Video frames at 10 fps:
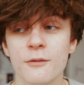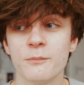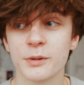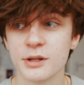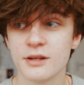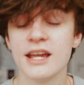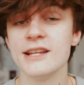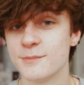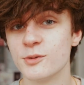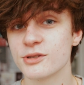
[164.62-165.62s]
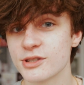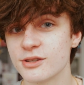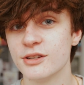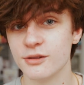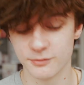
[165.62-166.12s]
But it's more
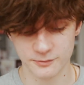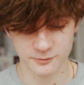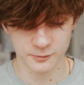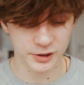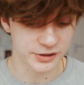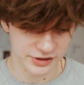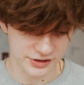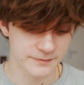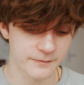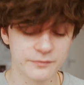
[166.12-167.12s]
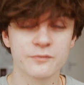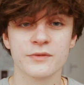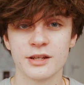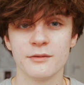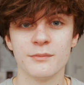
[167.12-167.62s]
done than it was
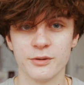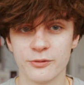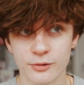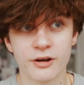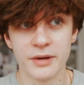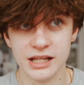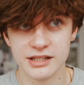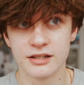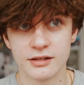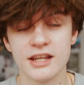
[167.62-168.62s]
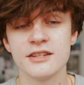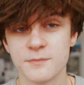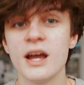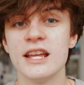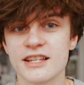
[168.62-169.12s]
before I made it.
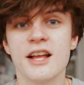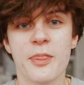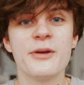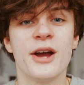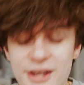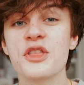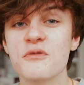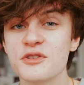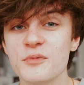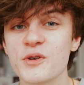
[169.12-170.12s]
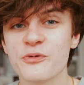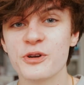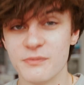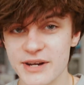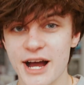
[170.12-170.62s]
There is more
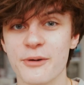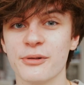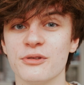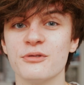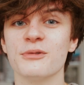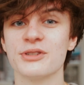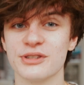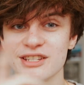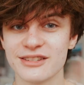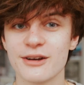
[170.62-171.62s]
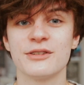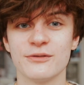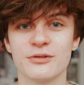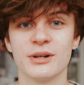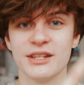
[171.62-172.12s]
film now than there was at the start
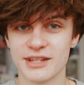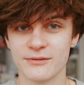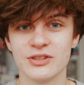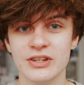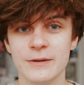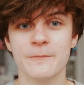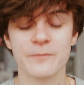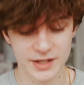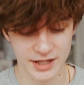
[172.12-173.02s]
of 2017.